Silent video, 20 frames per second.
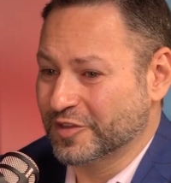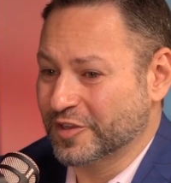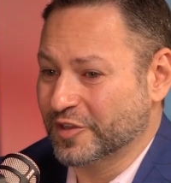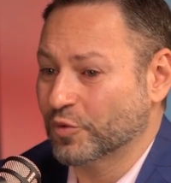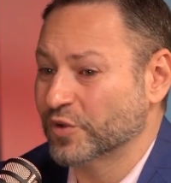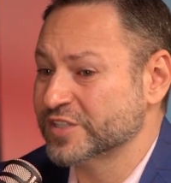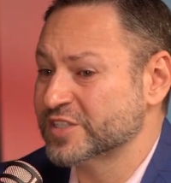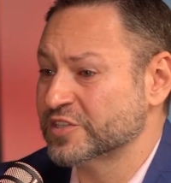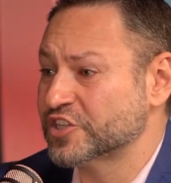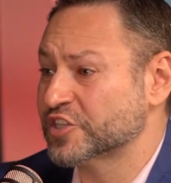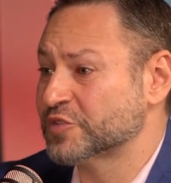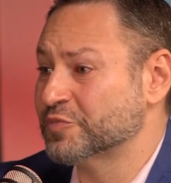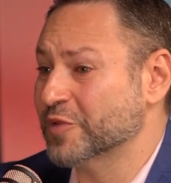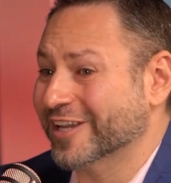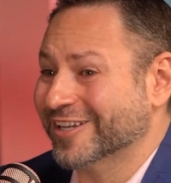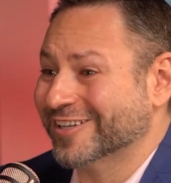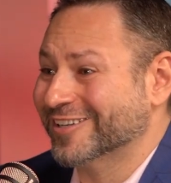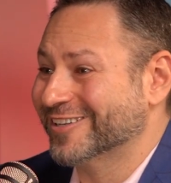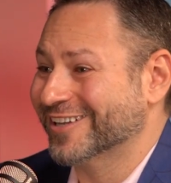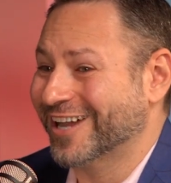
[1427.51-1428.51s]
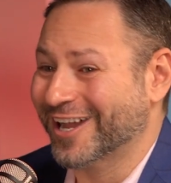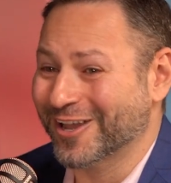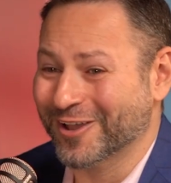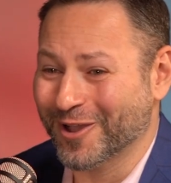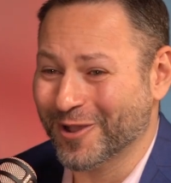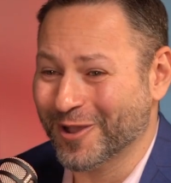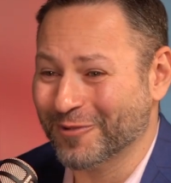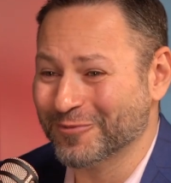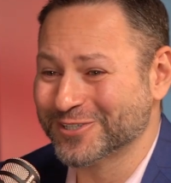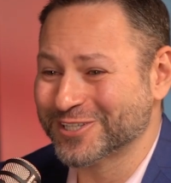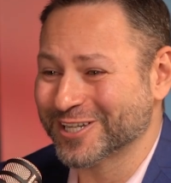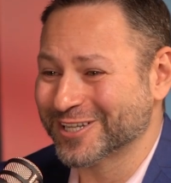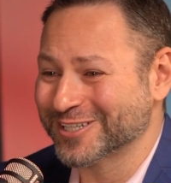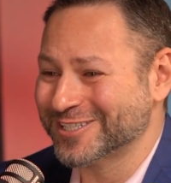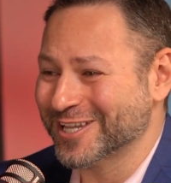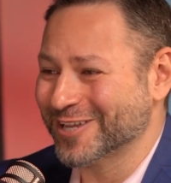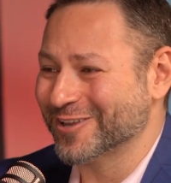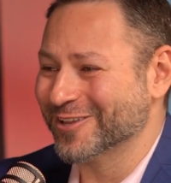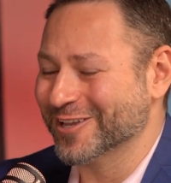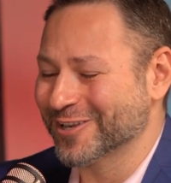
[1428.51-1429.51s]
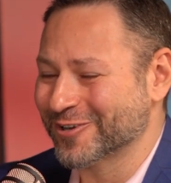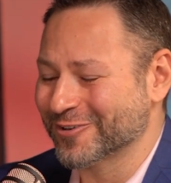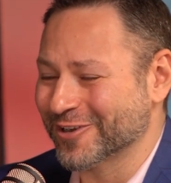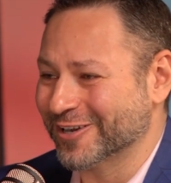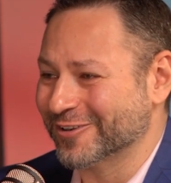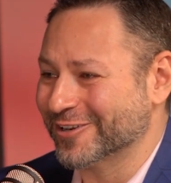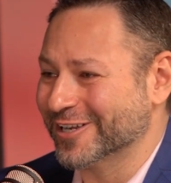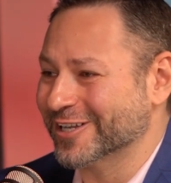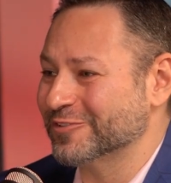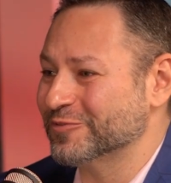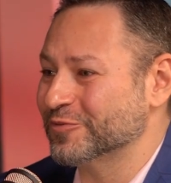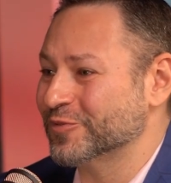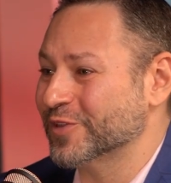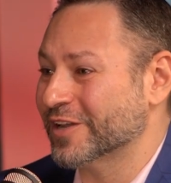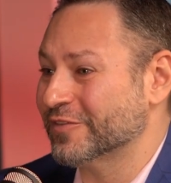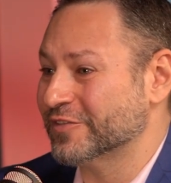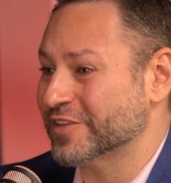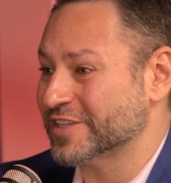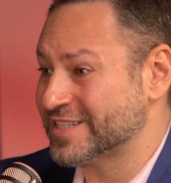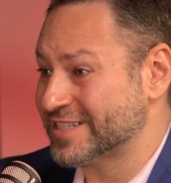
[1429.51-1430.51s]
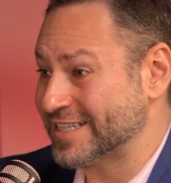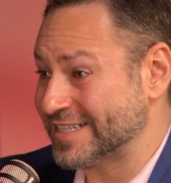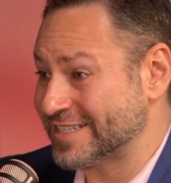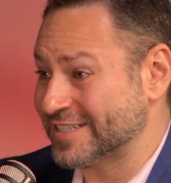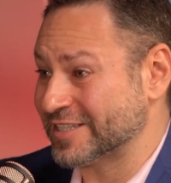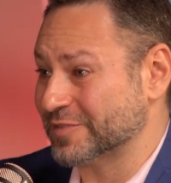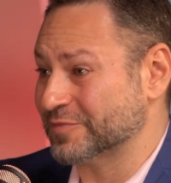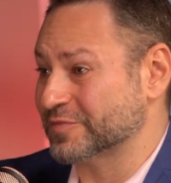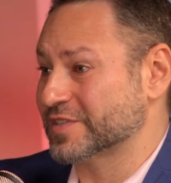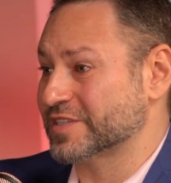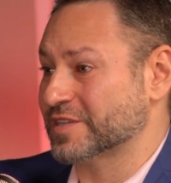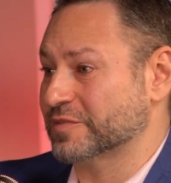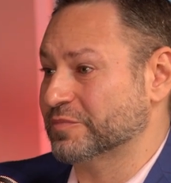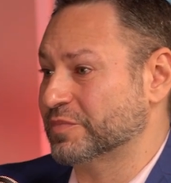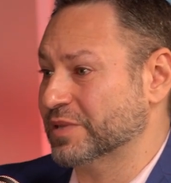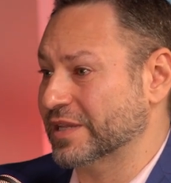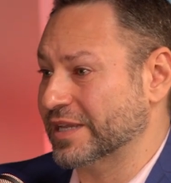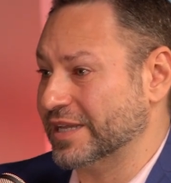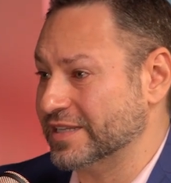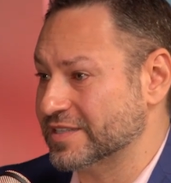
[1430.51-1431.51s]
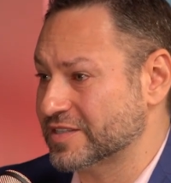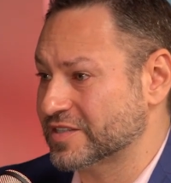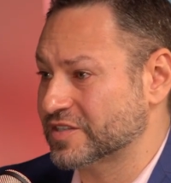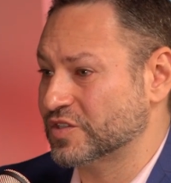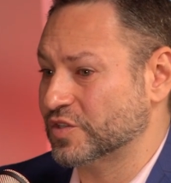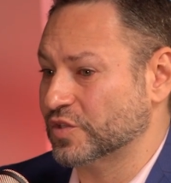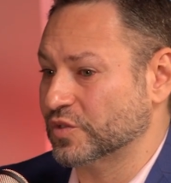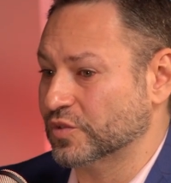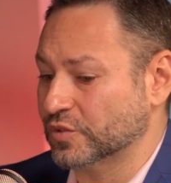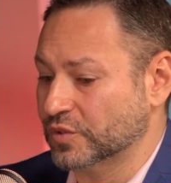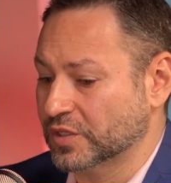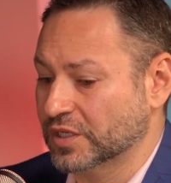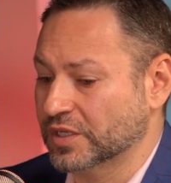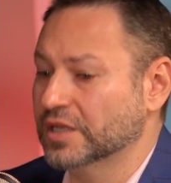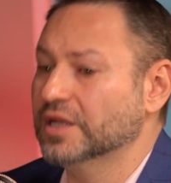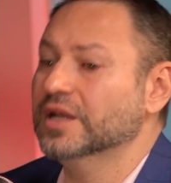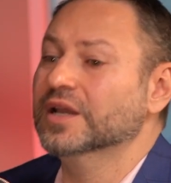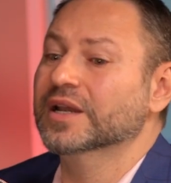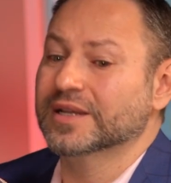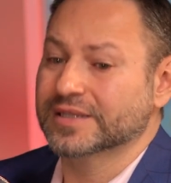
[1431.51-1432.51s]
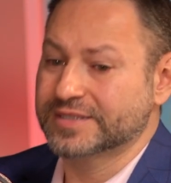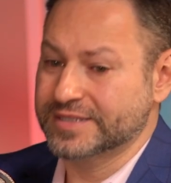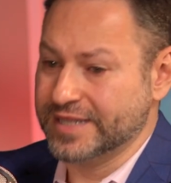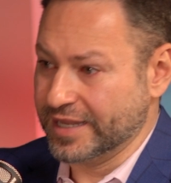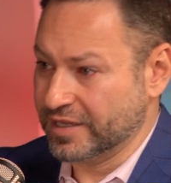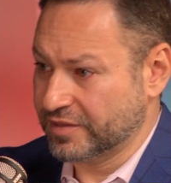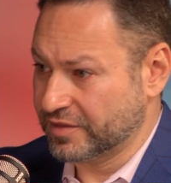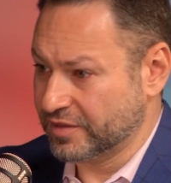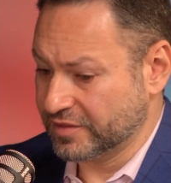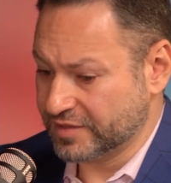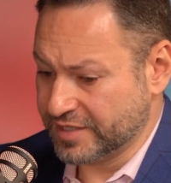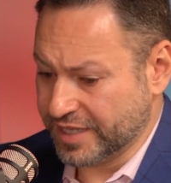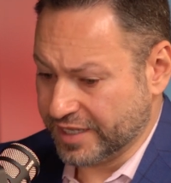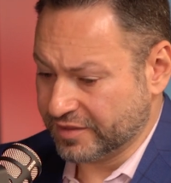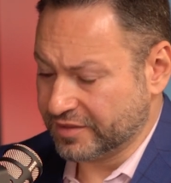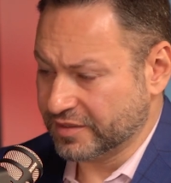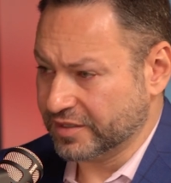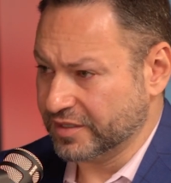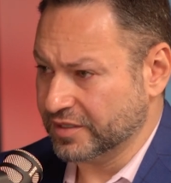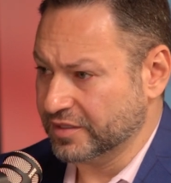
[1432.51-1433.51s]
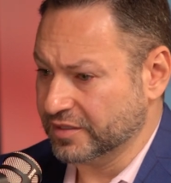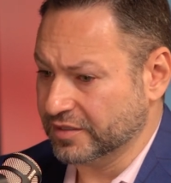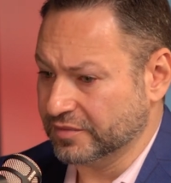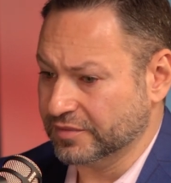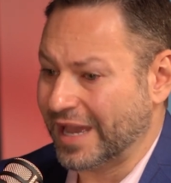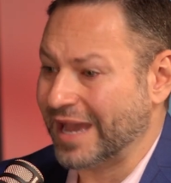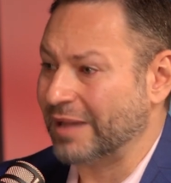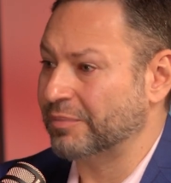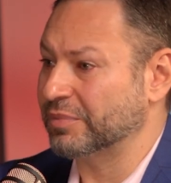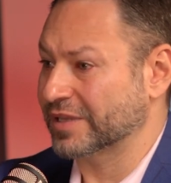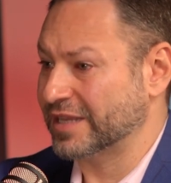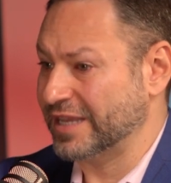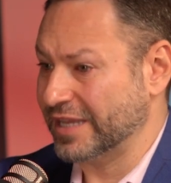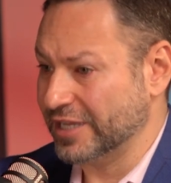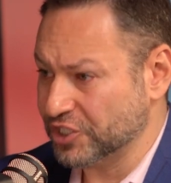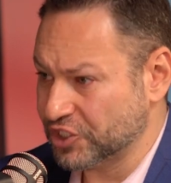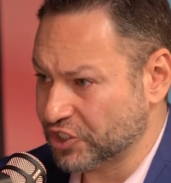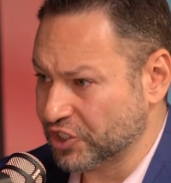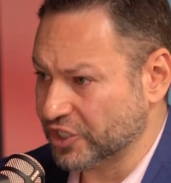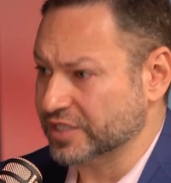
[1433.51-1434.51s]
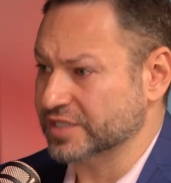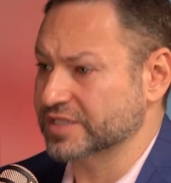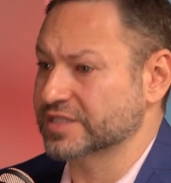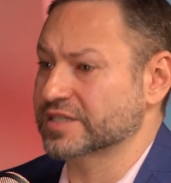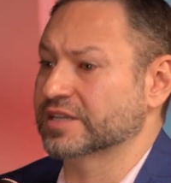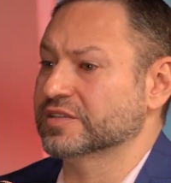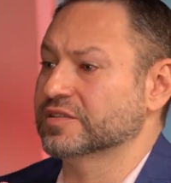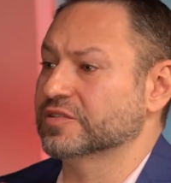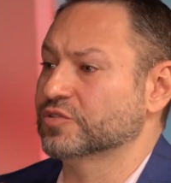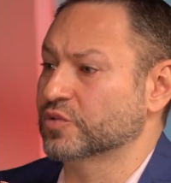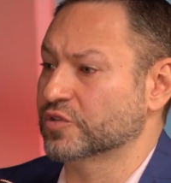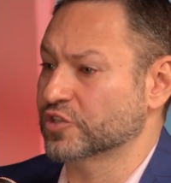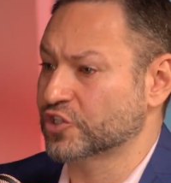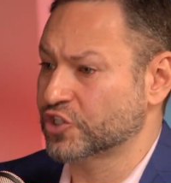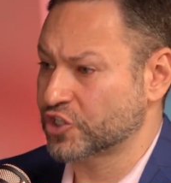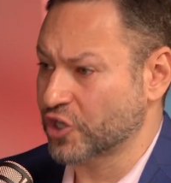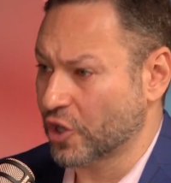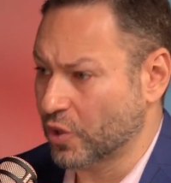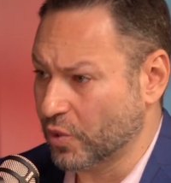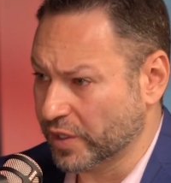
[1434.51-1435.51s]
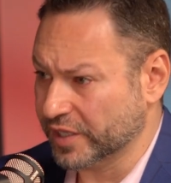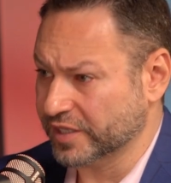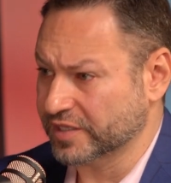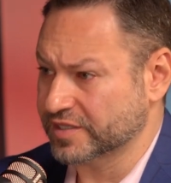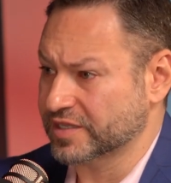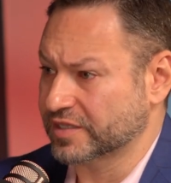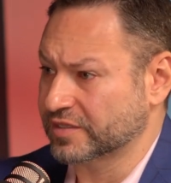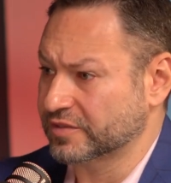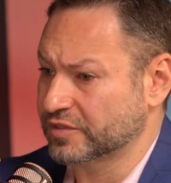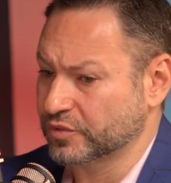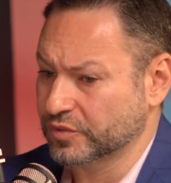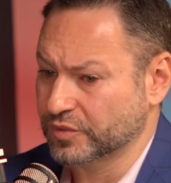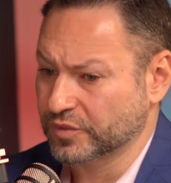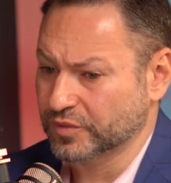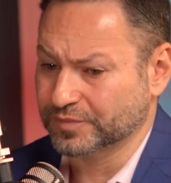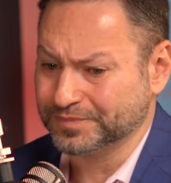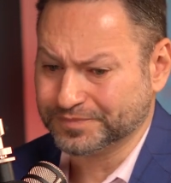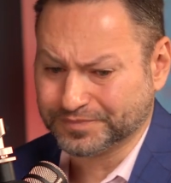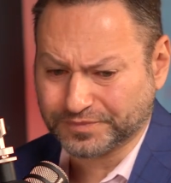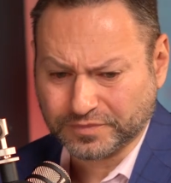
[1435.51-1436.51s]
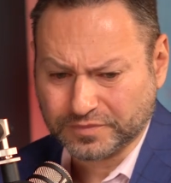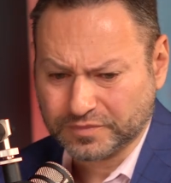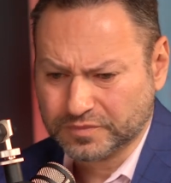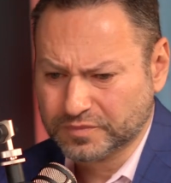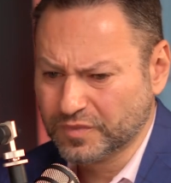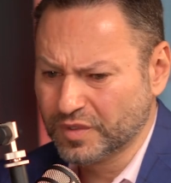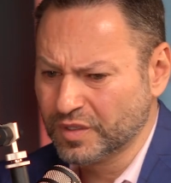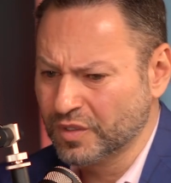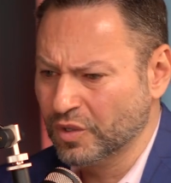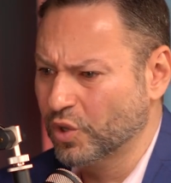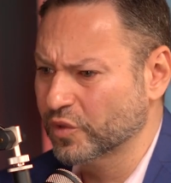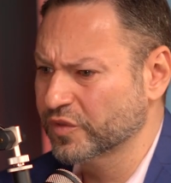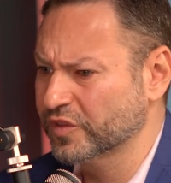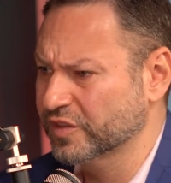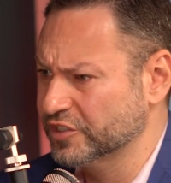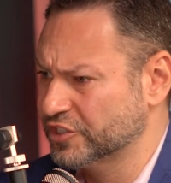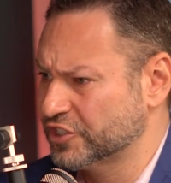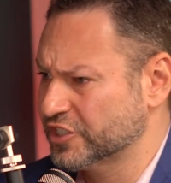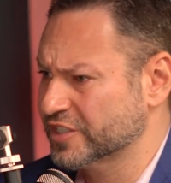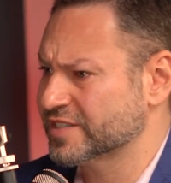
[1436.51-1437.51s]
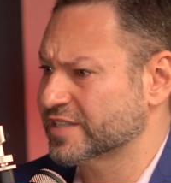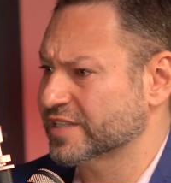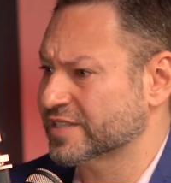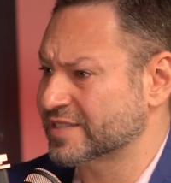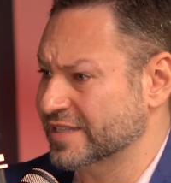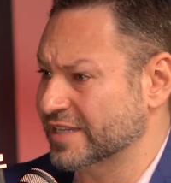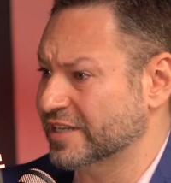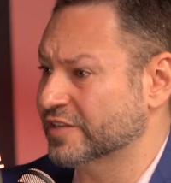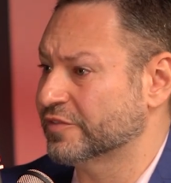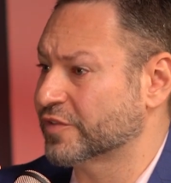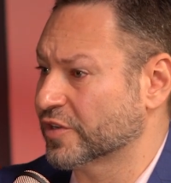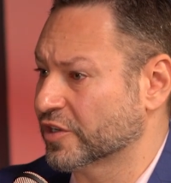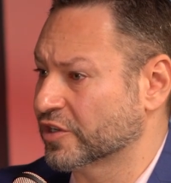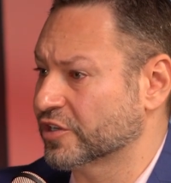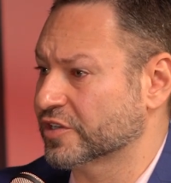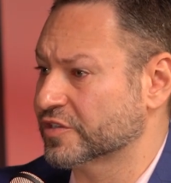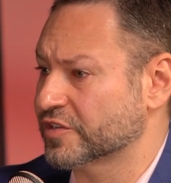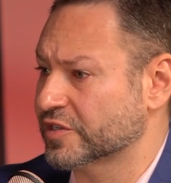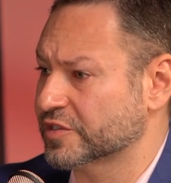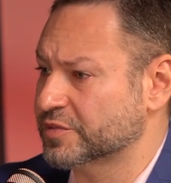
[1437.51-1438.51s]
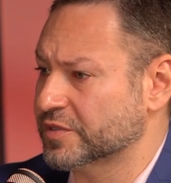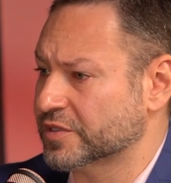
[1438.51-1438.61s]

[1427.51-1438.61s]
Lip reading: It wasn't just me. I wish I could take all that credit, right? We have the systems in place to take the applications and do the showings and do all the logistics needed for a good experience.